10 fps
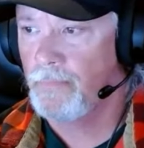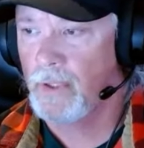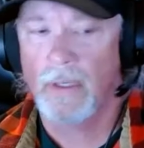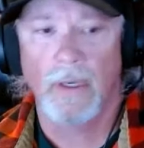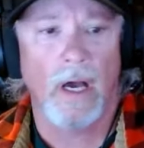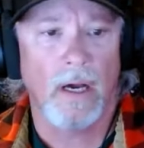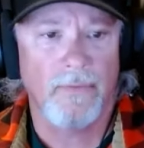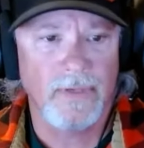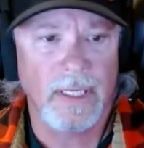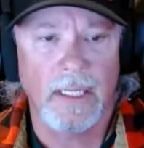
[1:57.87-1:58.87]
put a
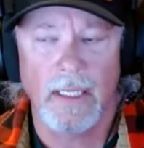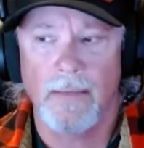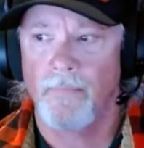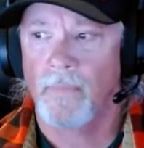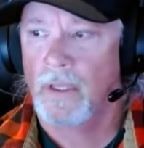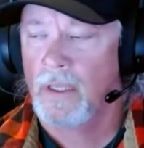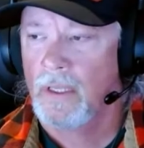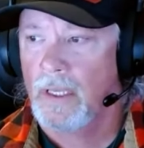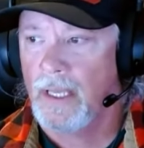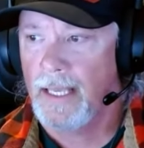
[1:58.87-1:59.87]
loft in it,
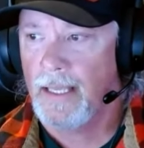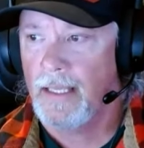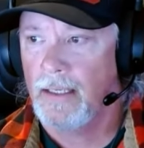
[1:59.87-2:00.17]
and